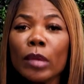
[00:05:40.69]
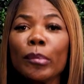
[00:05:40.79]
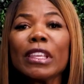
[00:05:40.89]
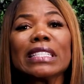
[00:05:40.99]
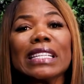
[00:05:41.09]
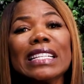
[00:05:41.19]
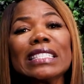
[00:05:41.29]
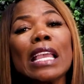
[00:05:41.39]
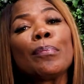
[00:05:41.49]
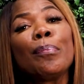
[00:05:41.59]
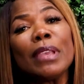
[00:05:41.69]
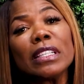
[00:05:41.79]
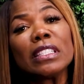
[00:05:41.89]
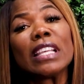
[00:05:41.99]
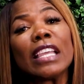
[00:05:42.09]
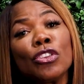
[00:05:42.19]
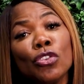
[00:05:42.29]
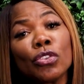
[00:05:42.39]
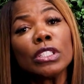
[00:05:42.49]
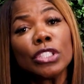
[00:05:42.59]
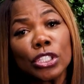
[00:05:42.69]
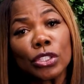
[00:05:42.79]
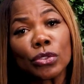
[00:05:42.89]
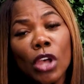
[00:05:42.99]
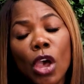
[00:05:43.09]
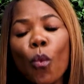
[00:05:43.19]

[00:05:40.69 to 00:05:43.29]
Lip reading: because it's a business that you can do